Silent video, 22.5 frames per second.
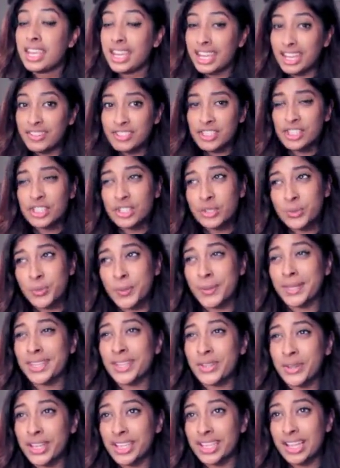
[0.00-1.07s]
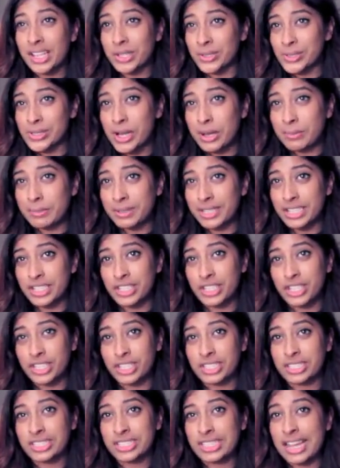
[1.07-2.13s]
Even just really great color
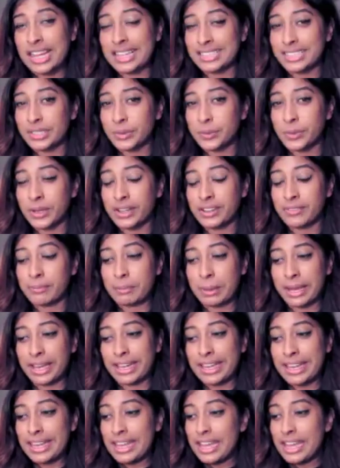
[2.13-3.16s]
combinations has to work, but